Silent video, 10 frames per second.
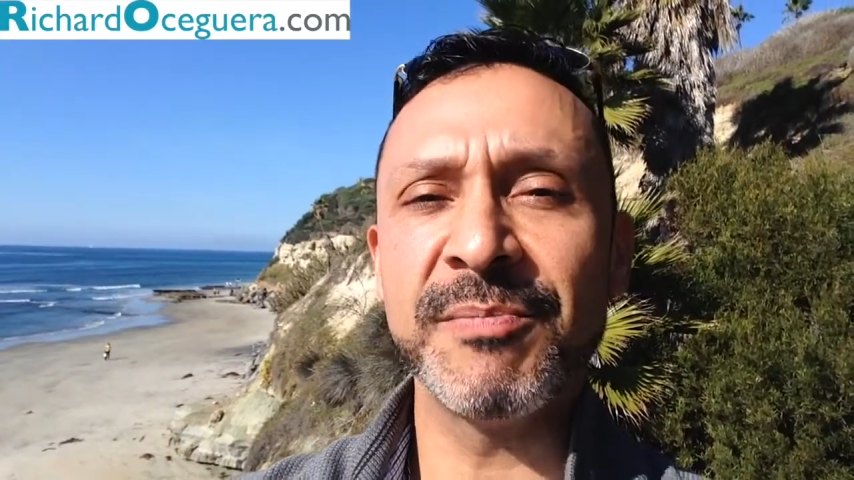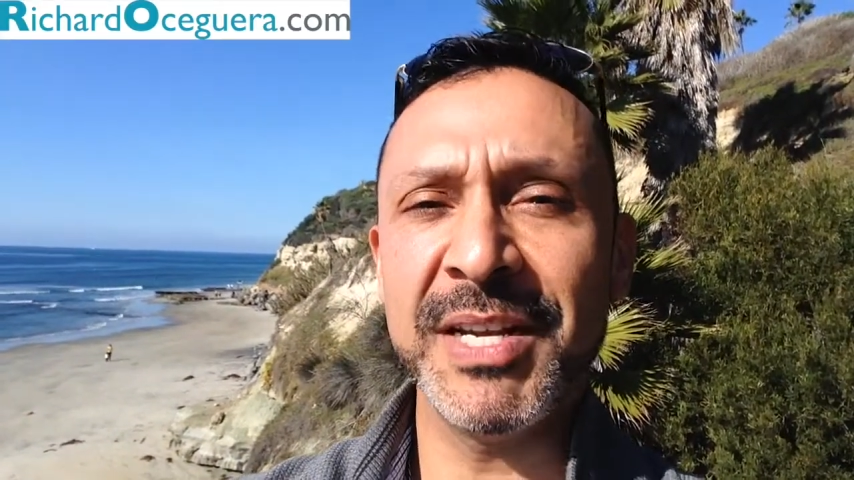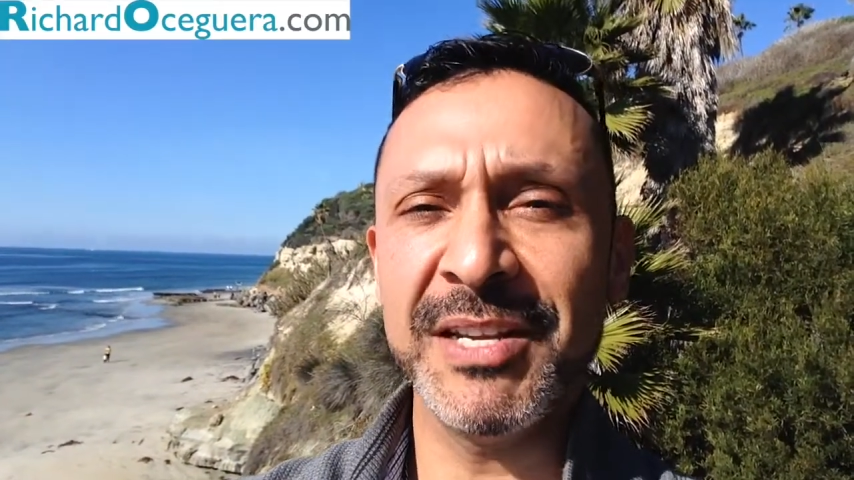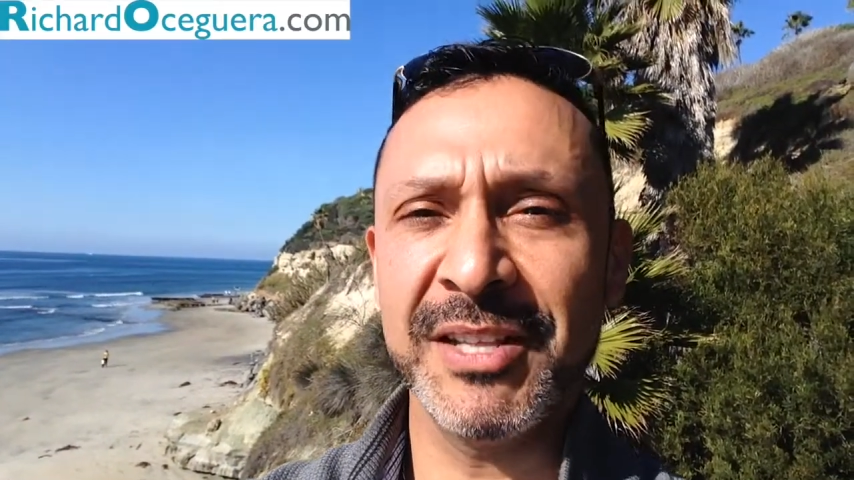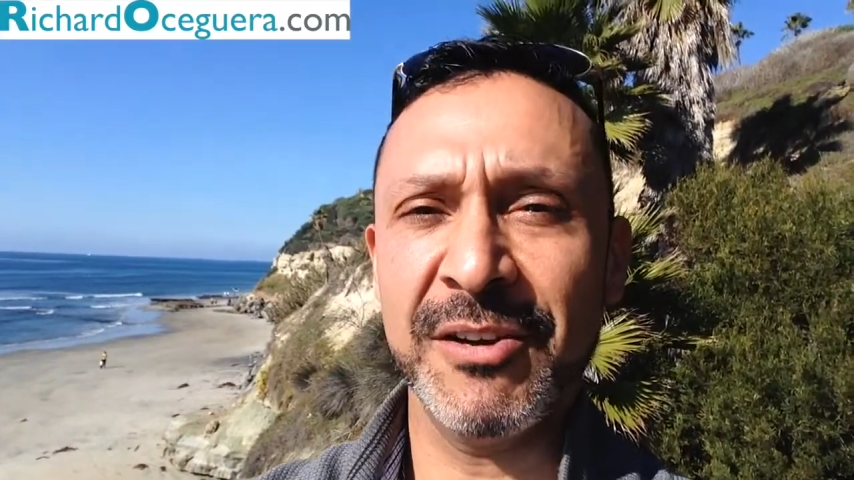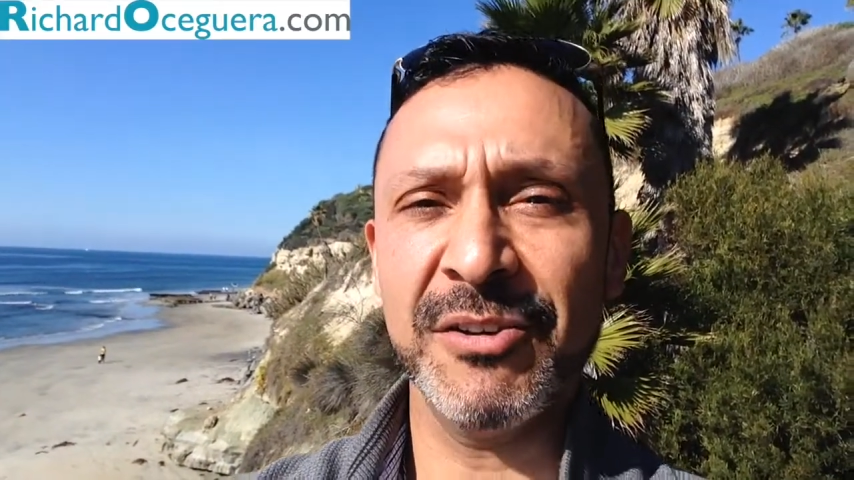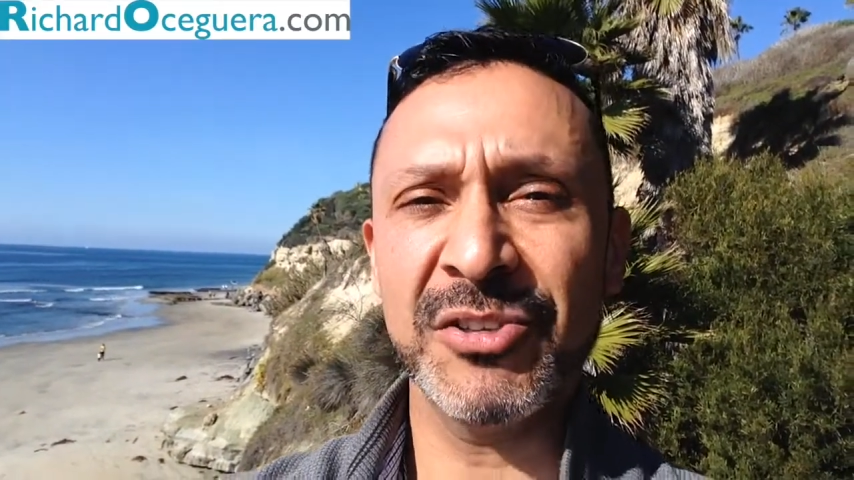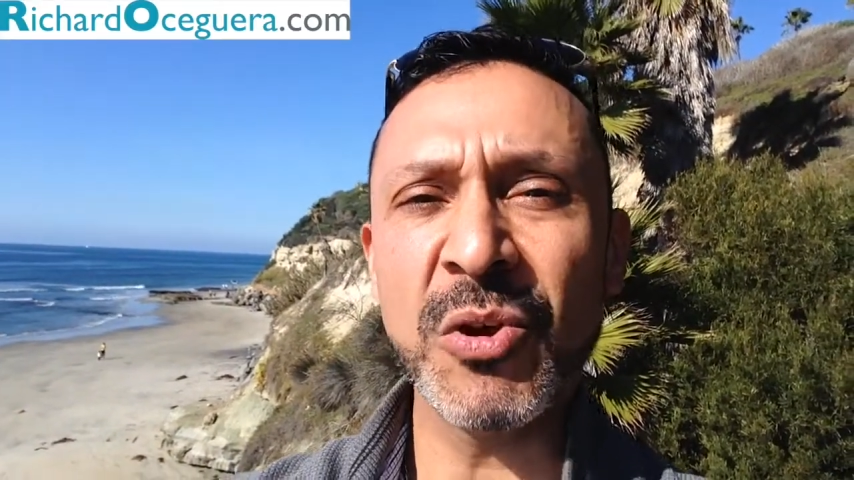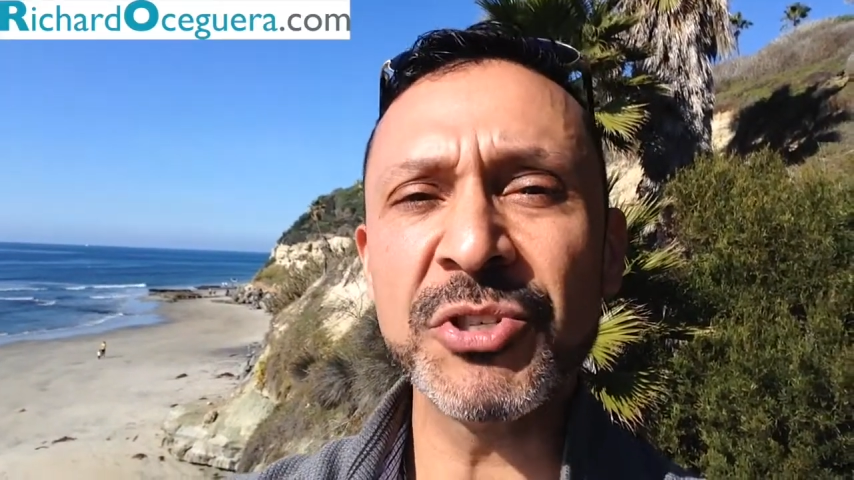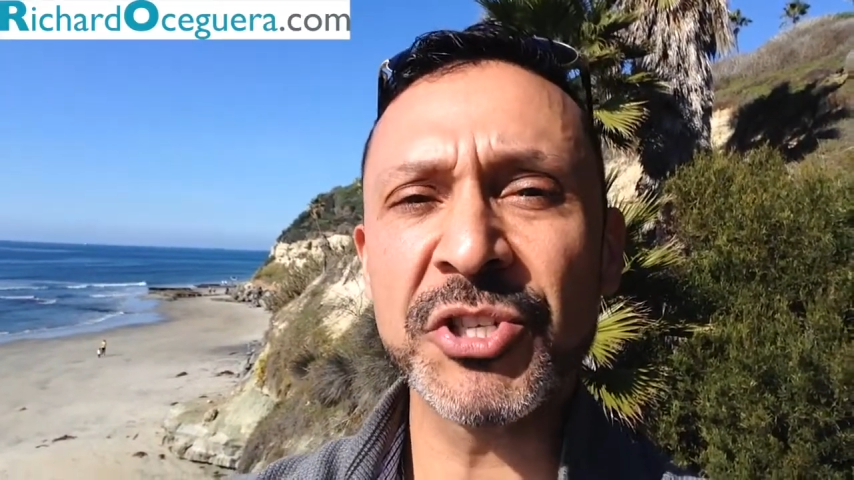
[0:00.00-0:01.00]
being there.
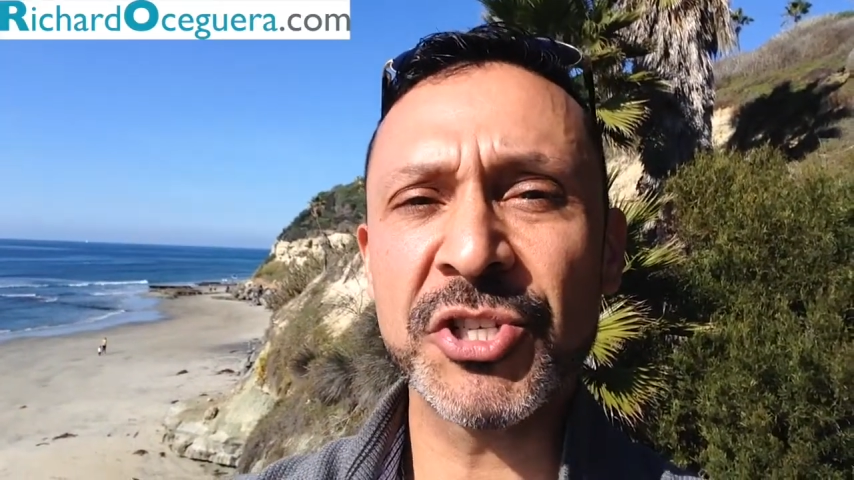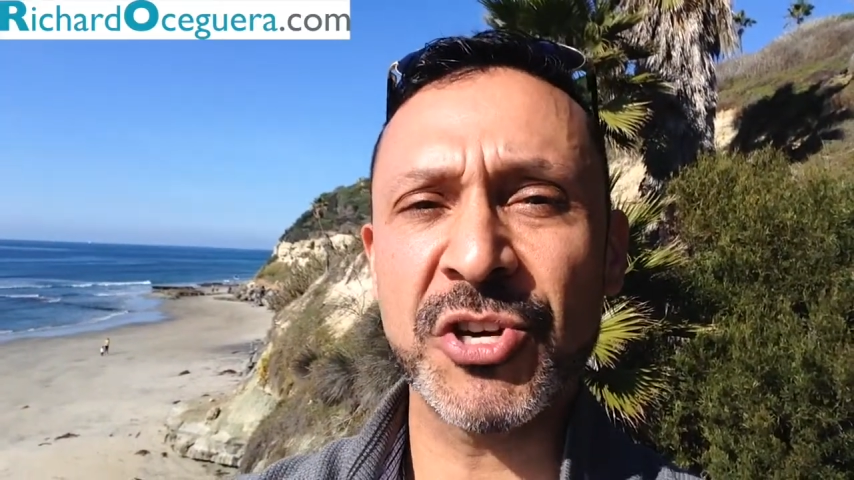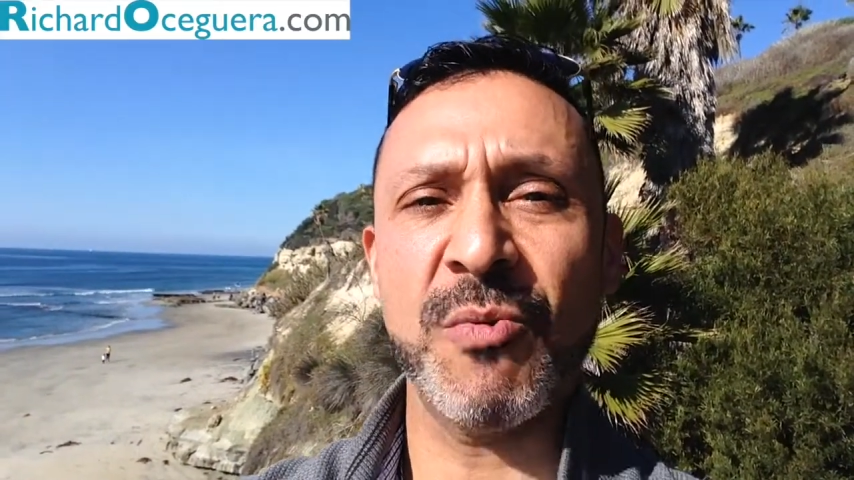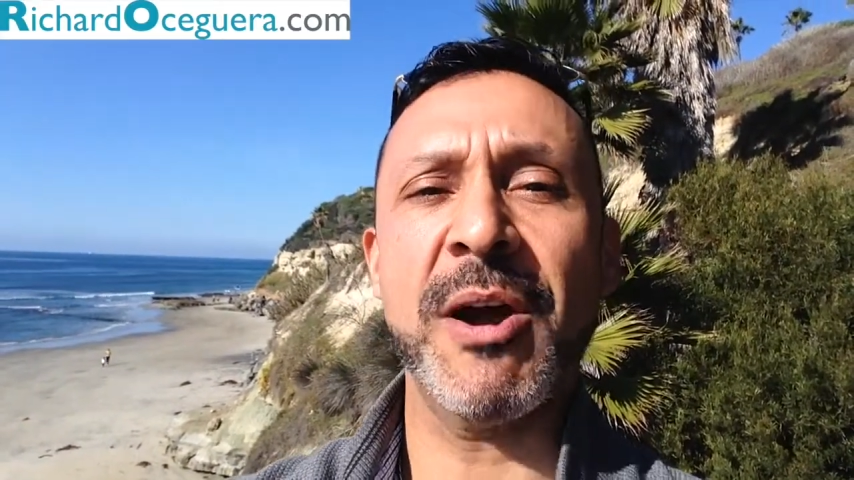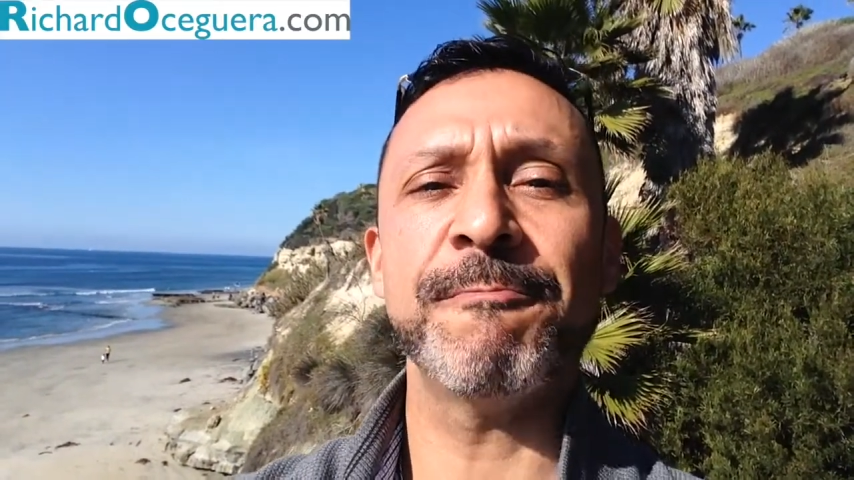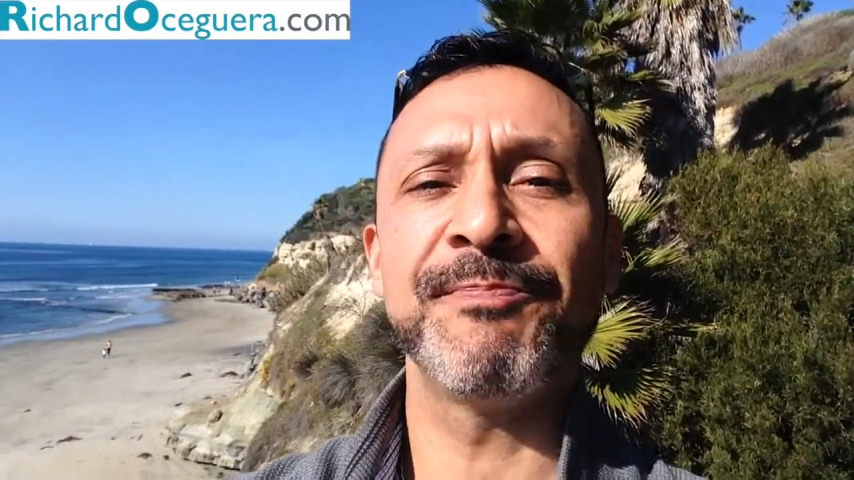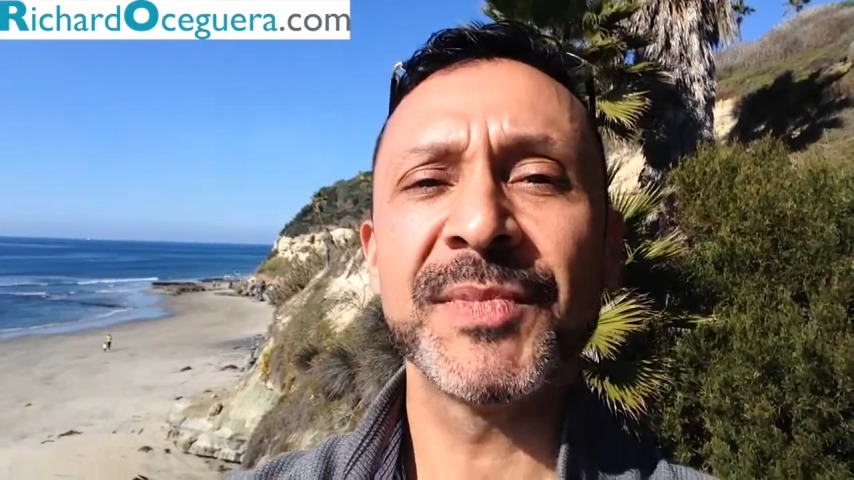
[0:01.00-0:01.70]
Don't just show up.